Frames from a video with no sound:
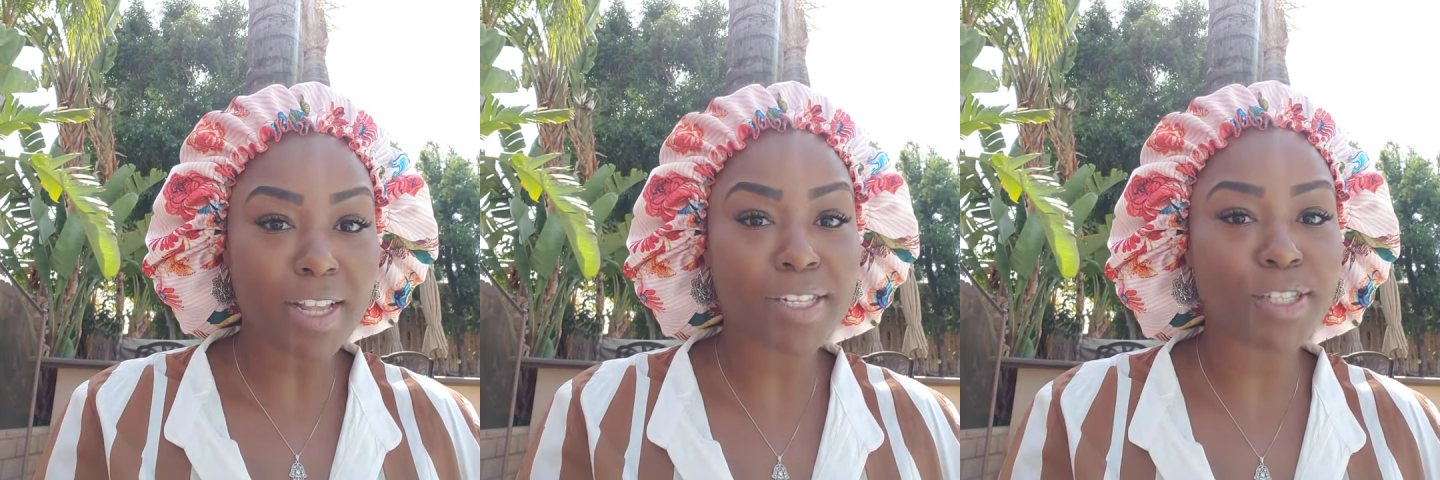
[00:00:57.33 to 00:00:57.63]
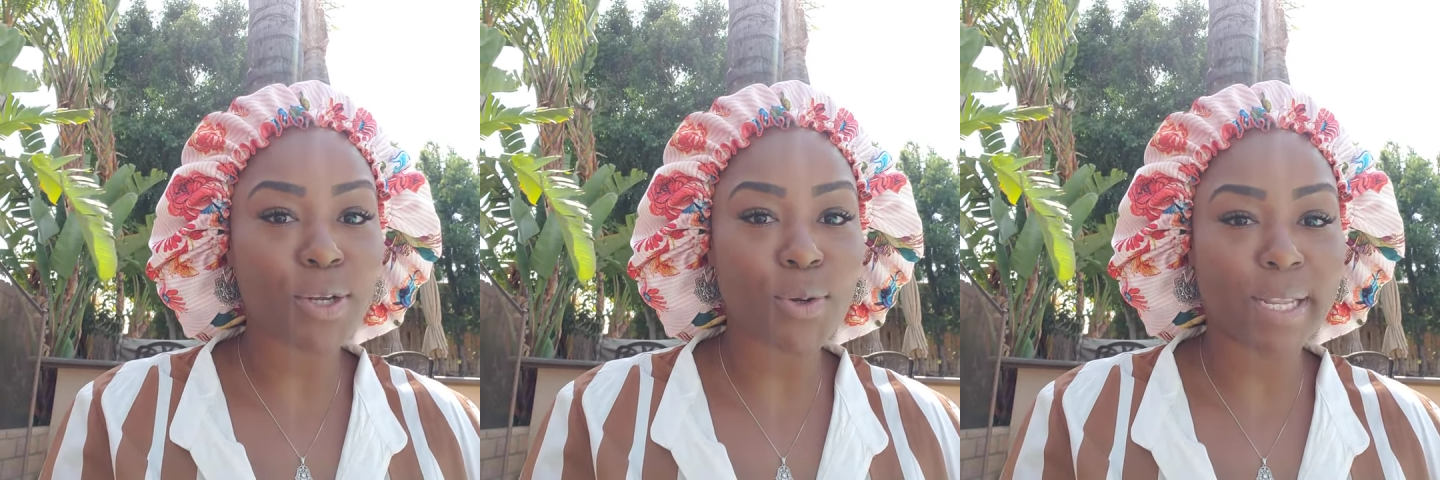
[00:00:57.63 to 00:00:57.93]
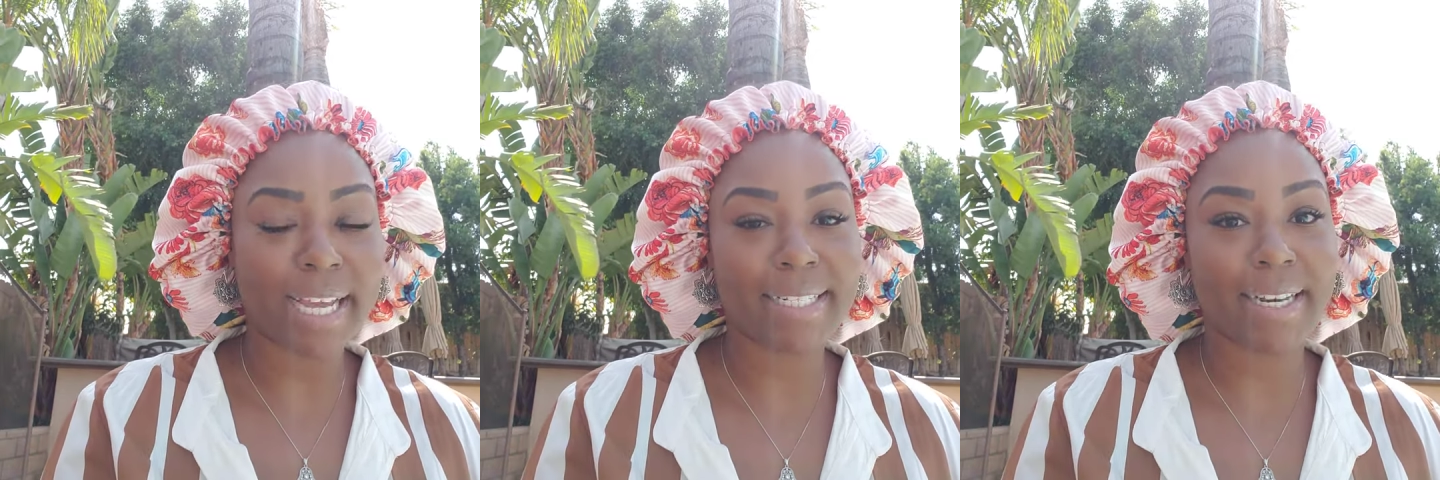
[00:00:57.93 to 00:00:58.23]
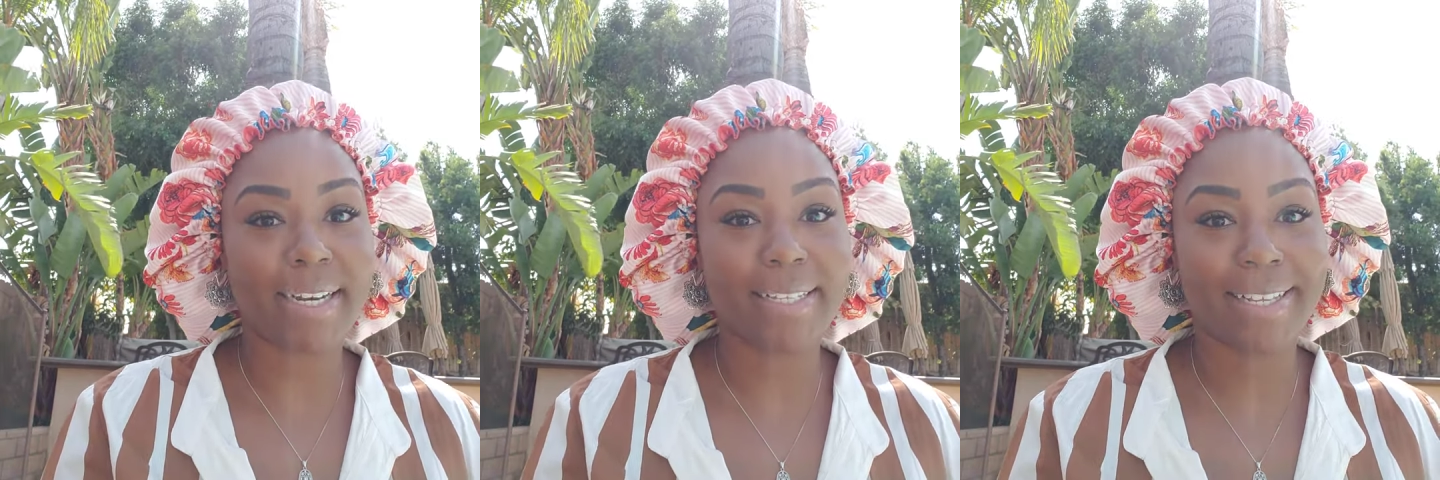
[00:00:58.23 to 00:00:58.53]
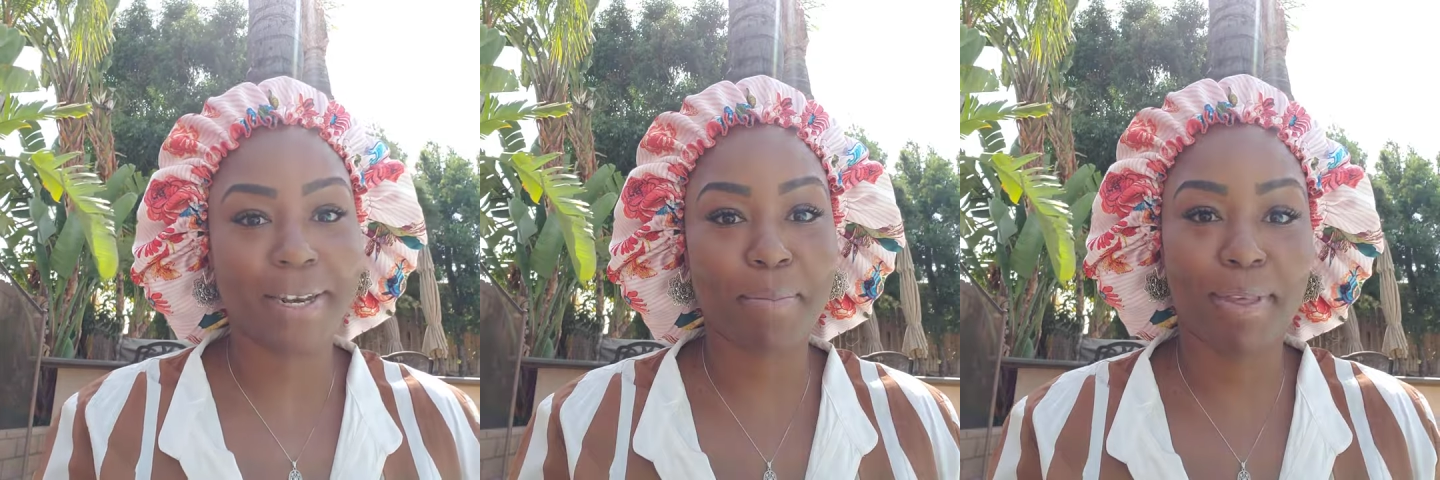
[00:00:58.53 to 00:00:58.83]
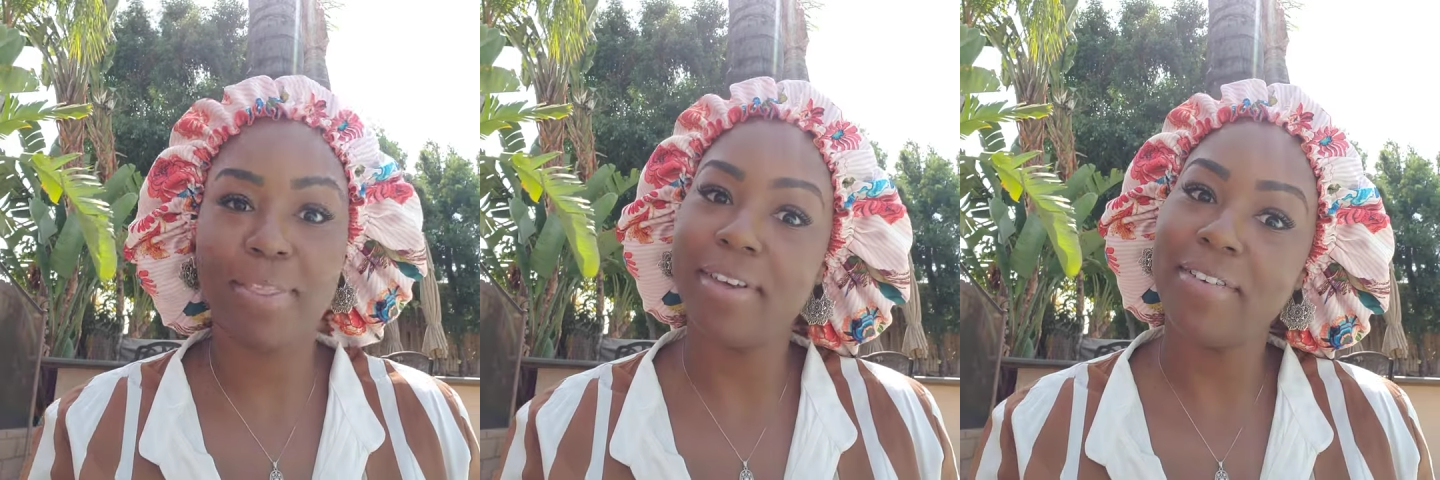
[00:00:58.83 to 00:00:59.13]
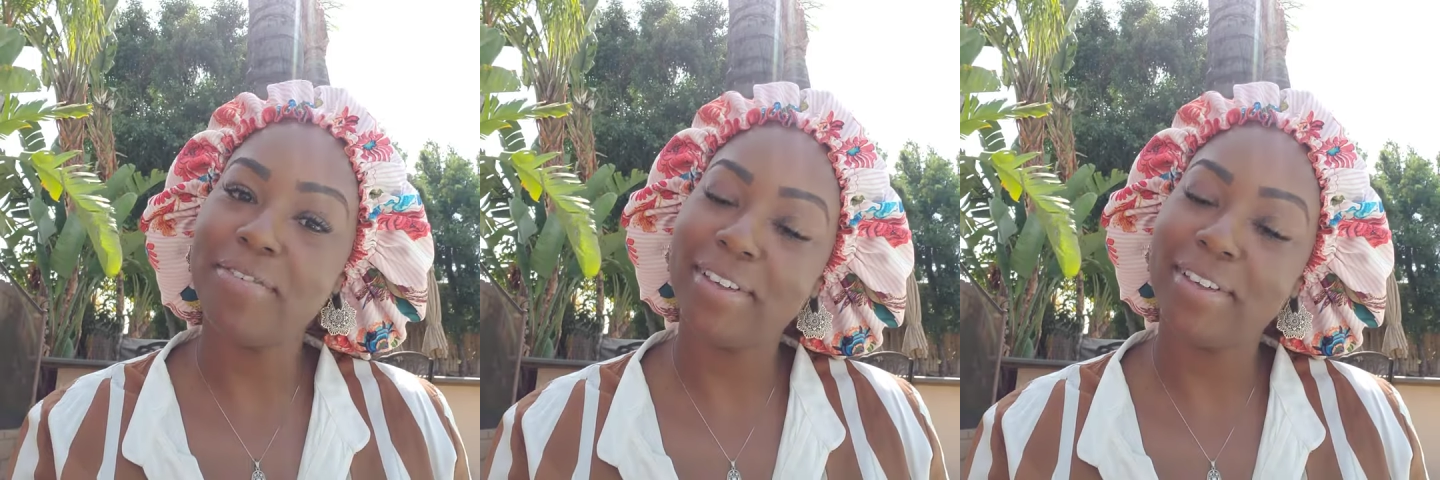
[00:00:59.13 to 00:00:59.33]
So like I said, it is going to be the